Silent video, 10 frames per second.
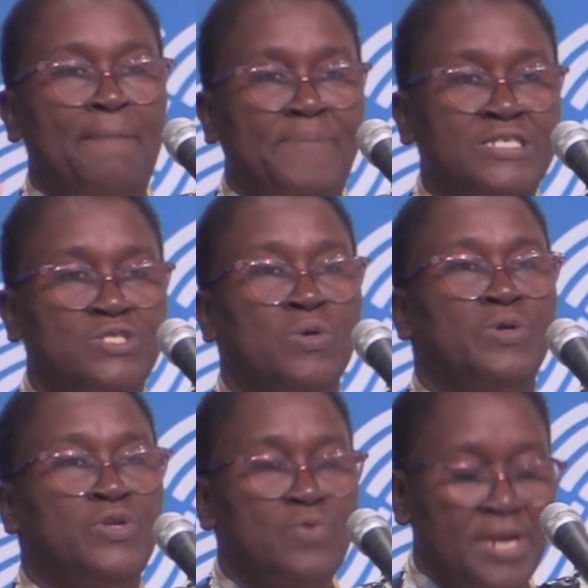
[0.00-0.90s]
that
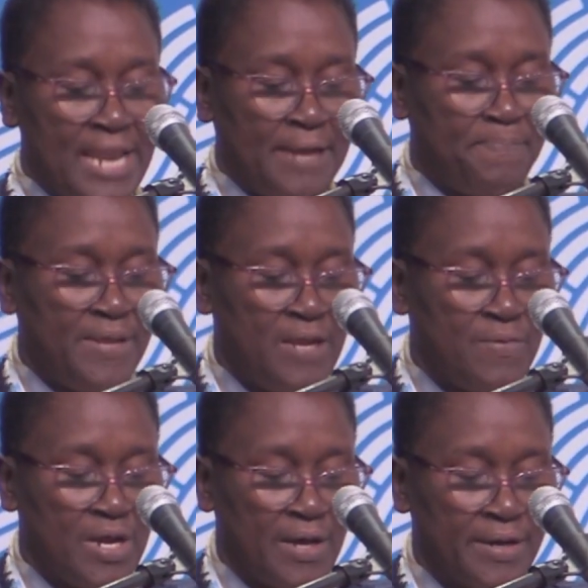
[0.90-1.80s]
my voice,
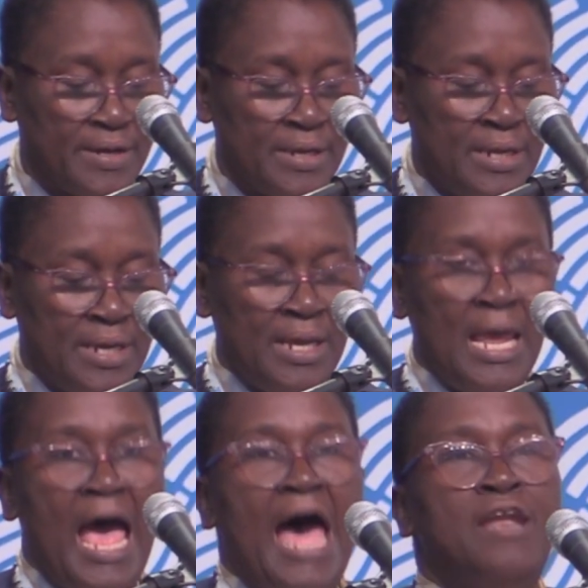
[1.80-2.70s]
somebody would hear
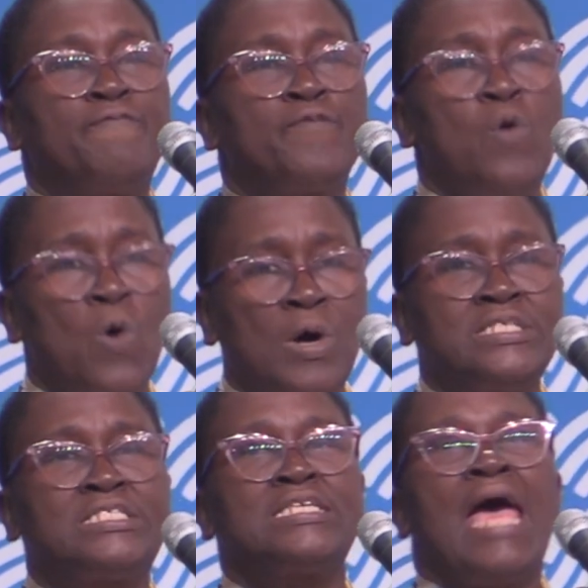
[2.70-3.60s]
my
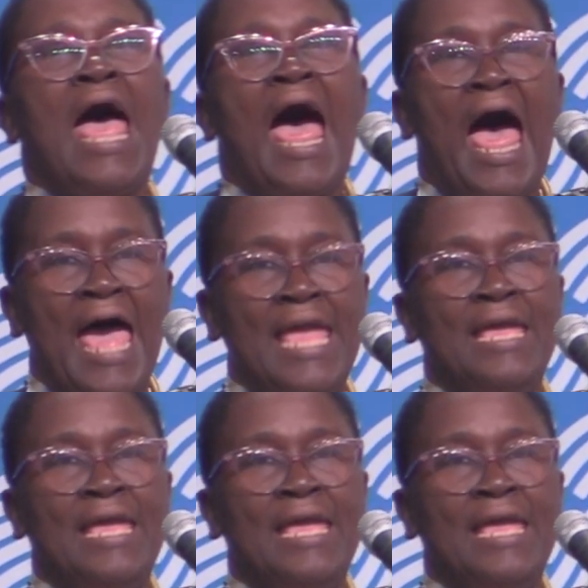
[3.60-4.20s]
voice and would be